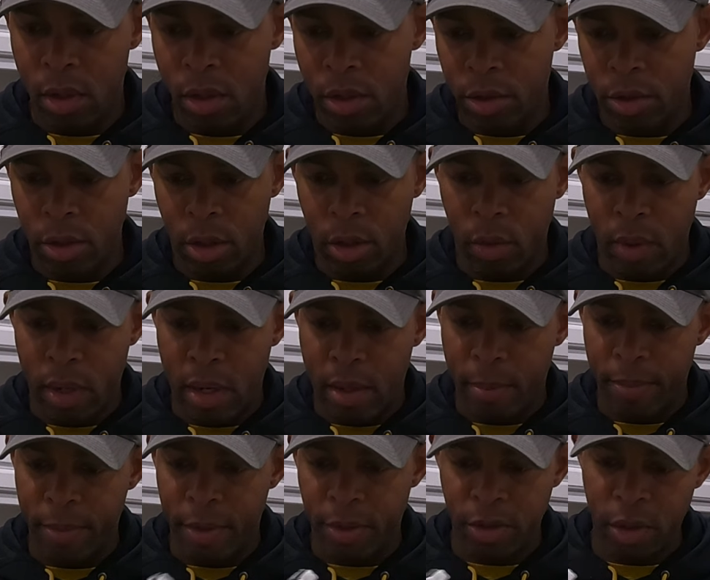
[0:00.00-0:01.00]

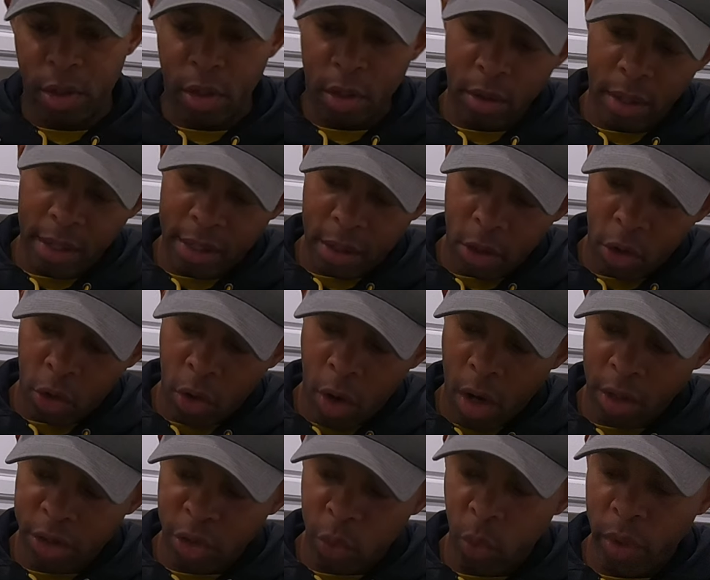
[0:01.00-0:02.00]
So there's like a
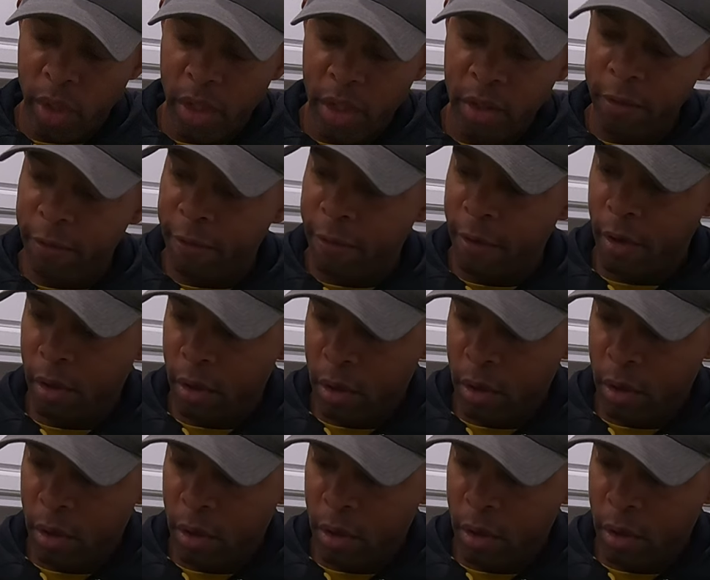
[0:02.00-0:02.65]
cross weave